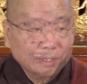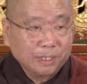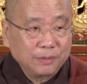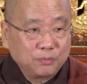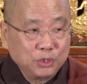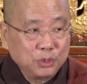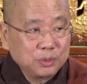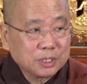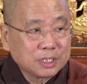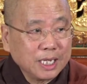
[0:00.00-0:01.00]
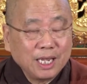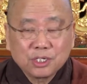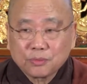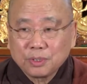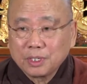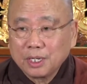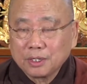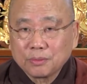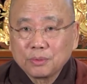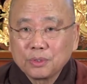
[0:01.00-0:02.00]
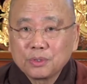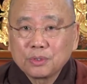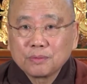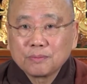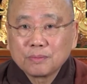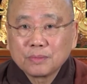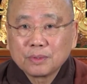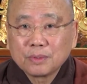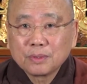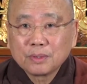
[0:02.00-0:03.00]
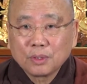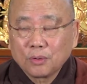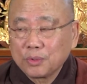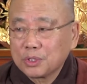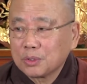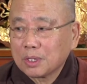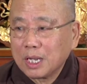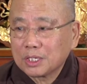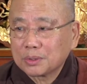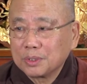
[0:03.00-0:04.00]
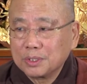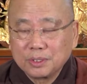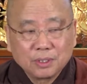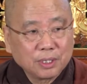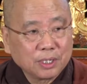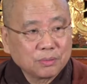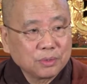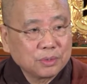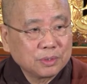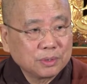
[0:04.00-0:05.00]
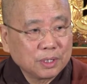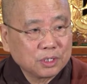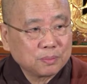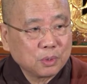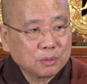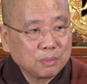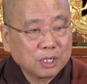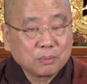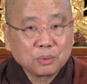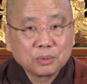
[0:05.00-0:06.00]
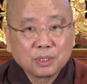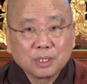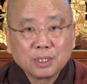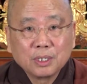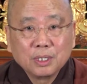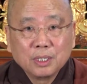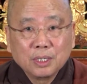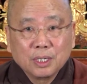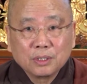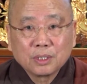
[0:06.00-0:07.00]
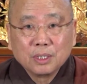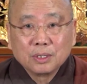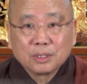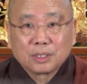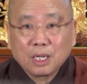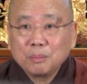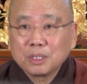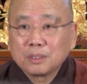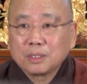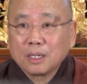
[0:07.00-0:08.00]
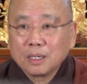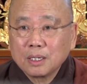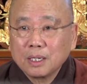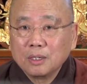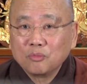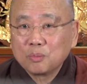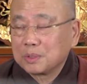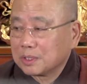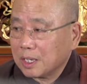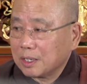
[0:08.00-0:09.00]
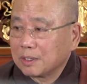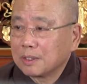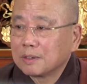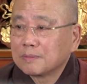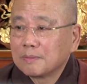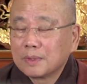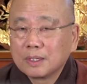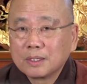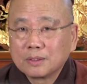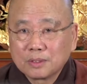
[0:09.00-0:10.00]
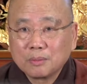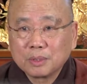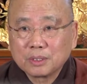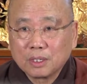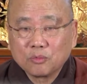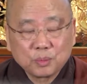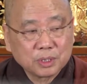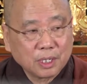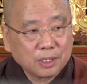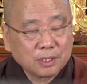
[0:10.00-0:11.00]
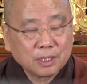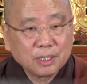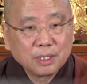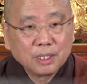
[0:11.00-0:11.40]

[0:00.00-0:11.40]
If we use the Sanskrit language, the original classical Indian language as spoken by the Buddha, it's samatha and vipassana. Samatha and vipassana.